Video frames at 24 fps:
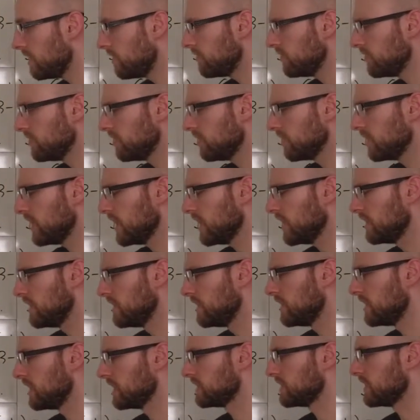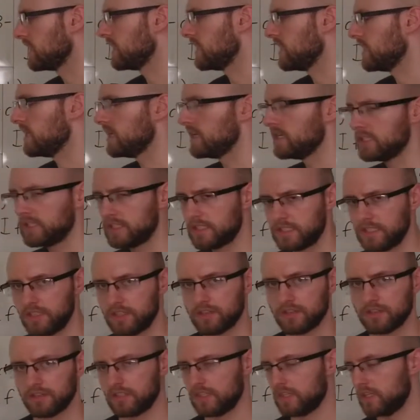if we look at an index that is C
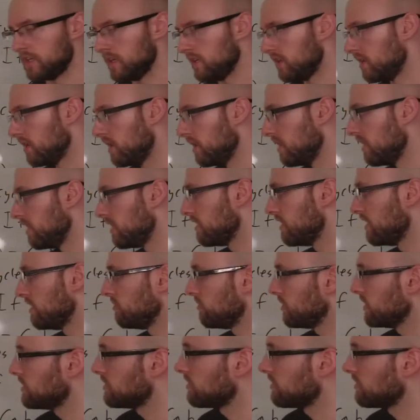or D, then what's